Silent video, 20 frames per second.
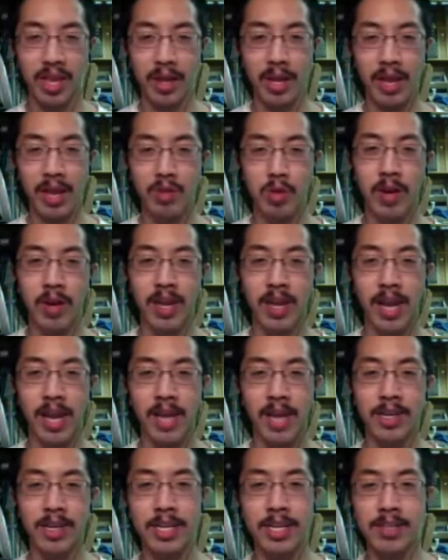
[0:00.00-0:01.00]
Left or
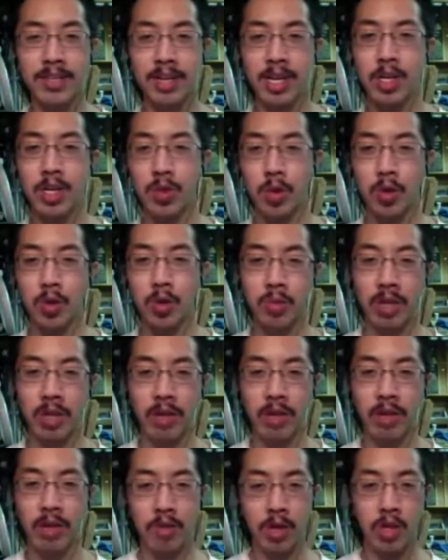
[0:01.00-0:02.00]
right-handed, he's got a jointer
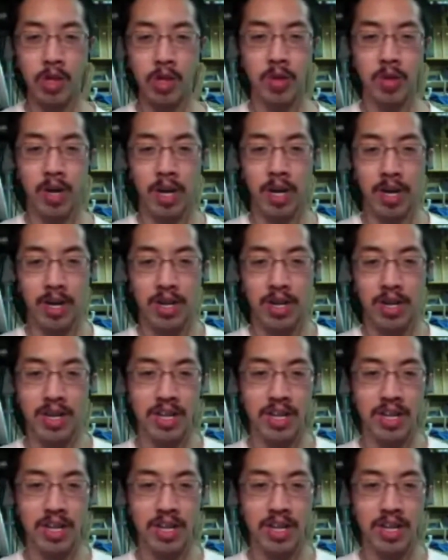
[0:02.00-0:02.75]
plane for you to try.